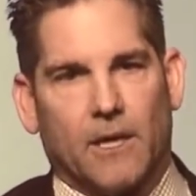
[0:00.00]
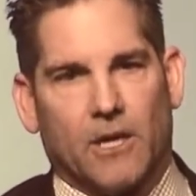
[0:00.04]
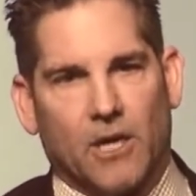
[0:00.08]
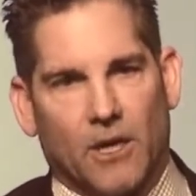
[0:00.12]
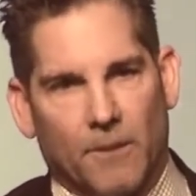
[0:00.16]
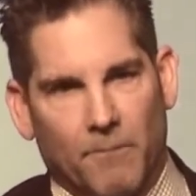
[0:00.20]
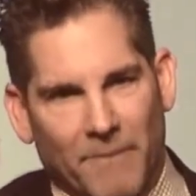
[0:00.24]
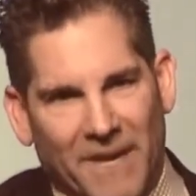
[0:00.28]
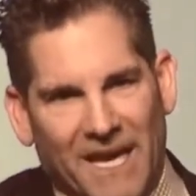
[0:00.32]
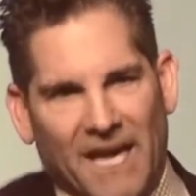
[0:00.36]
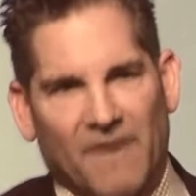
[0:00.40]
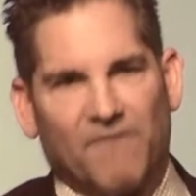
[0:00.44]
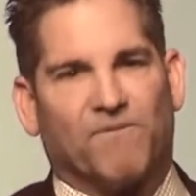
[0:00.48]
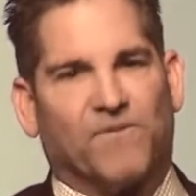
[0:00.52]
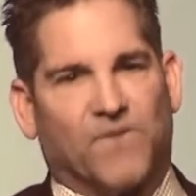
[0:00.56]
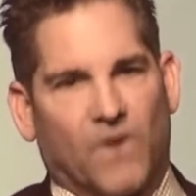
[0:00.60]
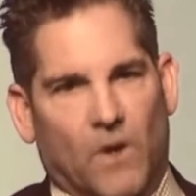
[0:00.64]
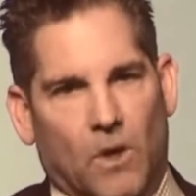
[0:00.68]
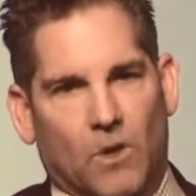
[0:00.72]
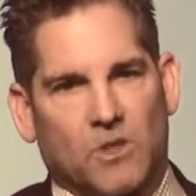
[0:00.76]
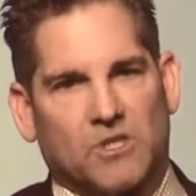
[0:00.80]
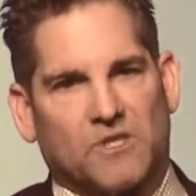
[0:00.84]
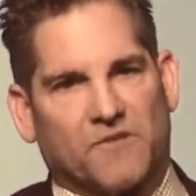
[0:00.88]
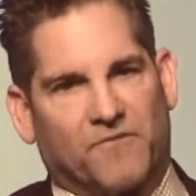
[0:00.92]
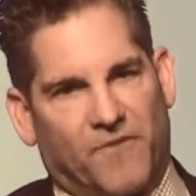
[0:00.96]
Commit
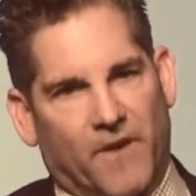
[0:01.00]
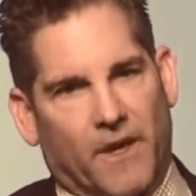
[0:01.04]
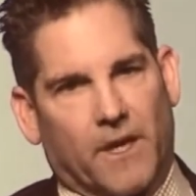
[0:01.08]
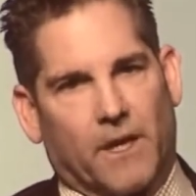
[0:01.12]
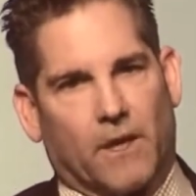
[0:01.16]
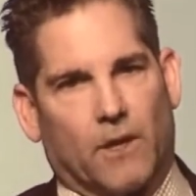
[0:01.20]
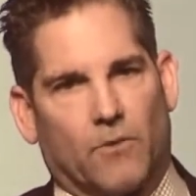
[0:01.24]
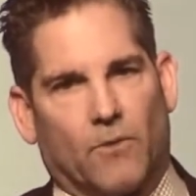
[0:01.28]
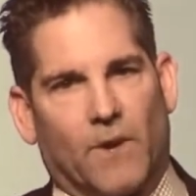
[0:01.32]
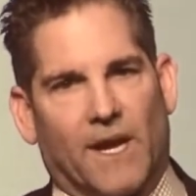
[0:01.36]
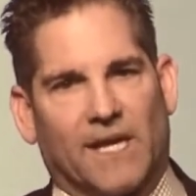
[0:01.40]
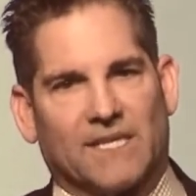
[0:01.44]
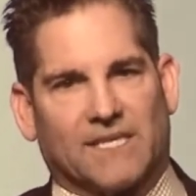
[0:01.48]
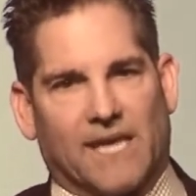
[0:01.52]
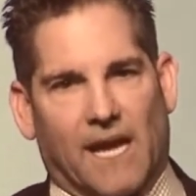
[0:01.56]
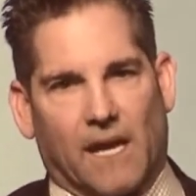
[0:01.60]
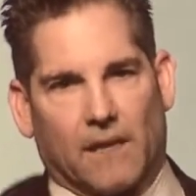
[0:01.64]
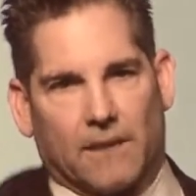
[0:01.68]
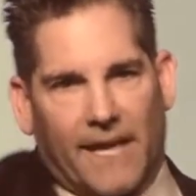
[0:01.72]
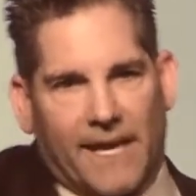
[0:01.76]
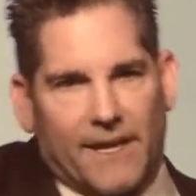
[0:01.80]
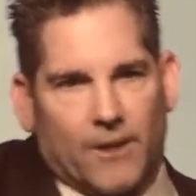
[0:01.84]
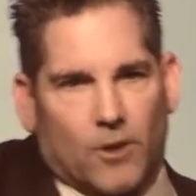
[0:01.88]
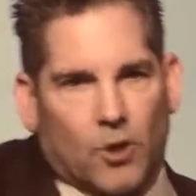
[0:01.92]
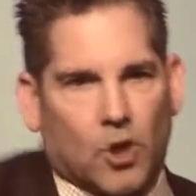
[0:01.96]
first, figure the rest
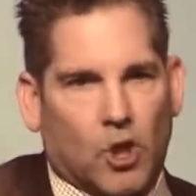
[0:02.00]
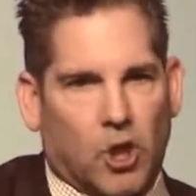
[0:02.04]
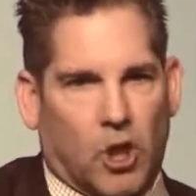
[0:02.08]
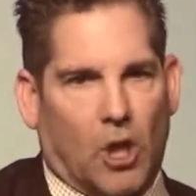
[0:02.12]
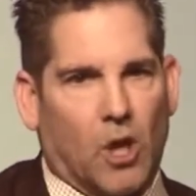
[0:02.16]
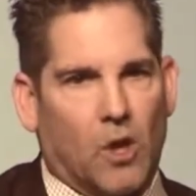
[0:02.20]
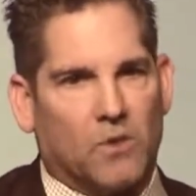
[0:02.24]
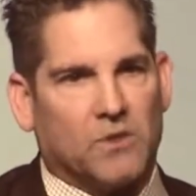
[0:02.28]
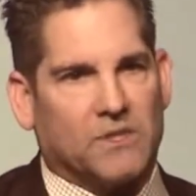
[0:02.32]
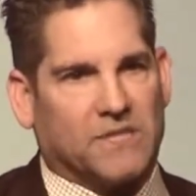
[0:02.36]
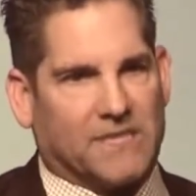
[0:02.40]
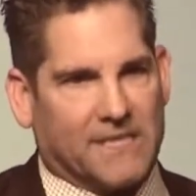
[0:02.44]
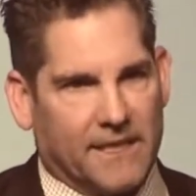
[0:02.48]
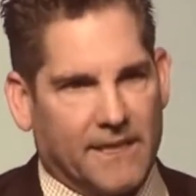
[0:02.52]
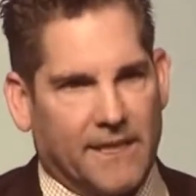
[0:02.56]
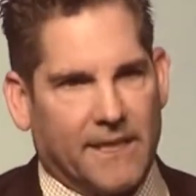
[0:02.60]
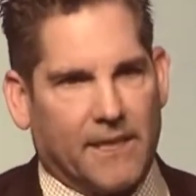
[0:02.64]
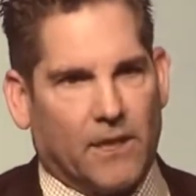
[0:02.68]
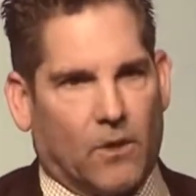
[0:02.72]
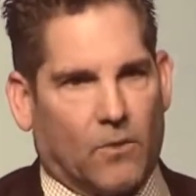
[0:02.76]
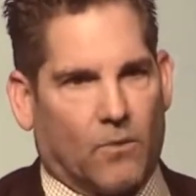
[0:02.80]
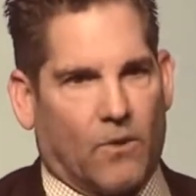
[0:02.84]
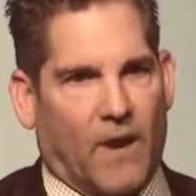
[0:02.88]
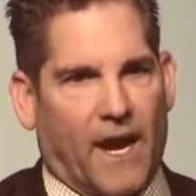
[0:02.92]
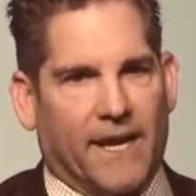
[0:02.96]
out later. Close the
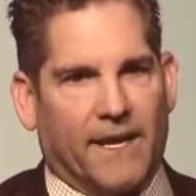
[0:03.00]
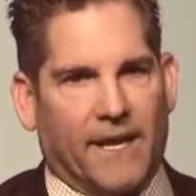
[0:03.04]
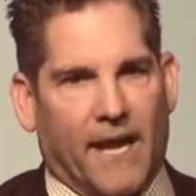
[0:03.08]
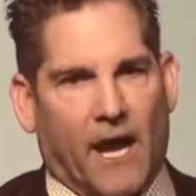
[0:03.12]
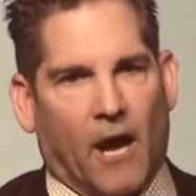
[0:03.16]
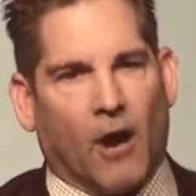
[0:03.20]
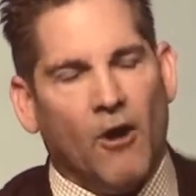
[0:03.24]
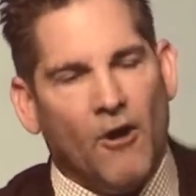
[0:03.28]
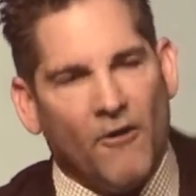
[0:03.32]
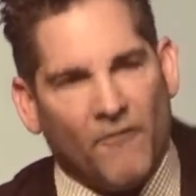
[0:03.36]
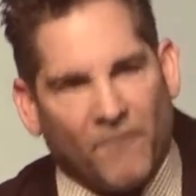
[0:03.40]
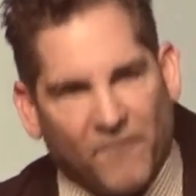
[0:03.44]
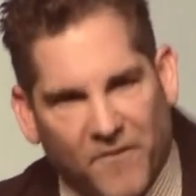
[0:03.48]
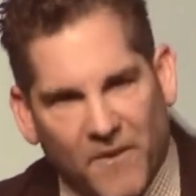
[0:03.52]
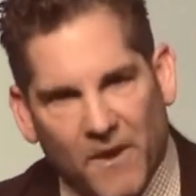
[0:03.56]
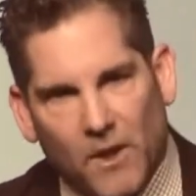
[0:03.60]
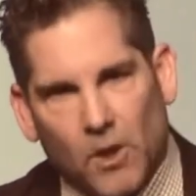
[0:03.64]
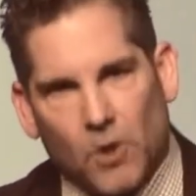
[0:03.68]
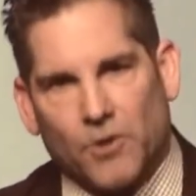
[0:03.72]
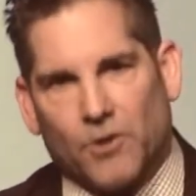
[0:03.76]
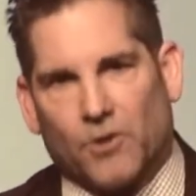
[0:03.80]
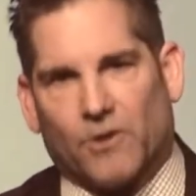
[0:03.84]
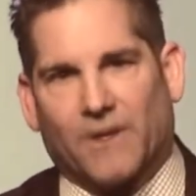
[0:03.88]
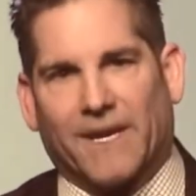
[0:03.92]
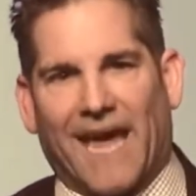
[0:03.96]
deal right now.
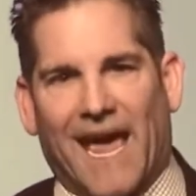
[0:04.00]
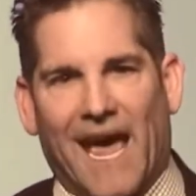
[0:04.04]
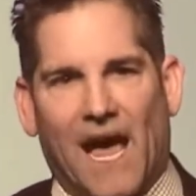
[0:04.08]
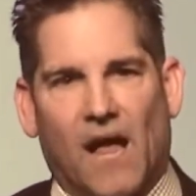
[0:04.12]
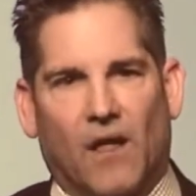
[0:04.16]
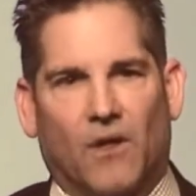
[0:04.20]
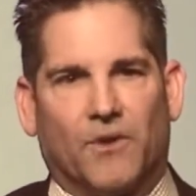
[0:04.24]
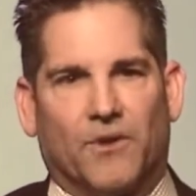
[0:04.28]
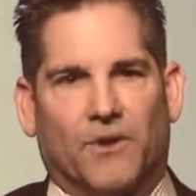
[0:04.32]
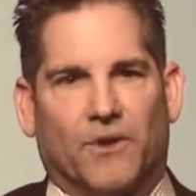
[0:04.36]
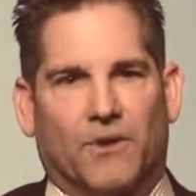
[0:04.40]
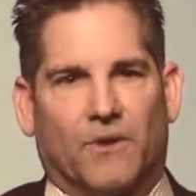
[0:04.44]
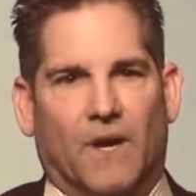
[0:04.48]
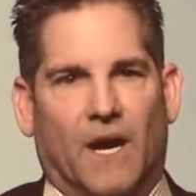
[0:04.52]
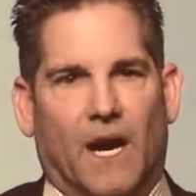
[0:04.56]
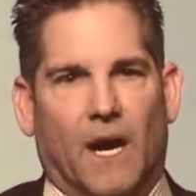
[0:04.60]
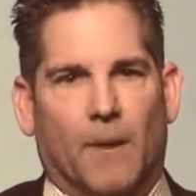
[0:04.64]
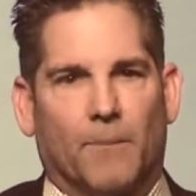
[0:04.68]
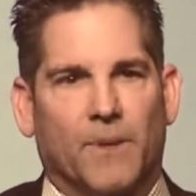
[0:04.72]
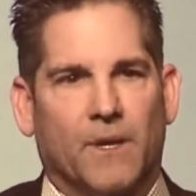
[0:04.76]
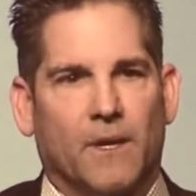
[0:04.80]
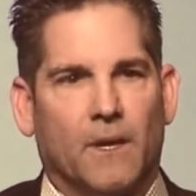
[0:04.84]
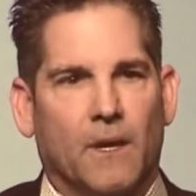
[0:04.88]
Fill your calendar up.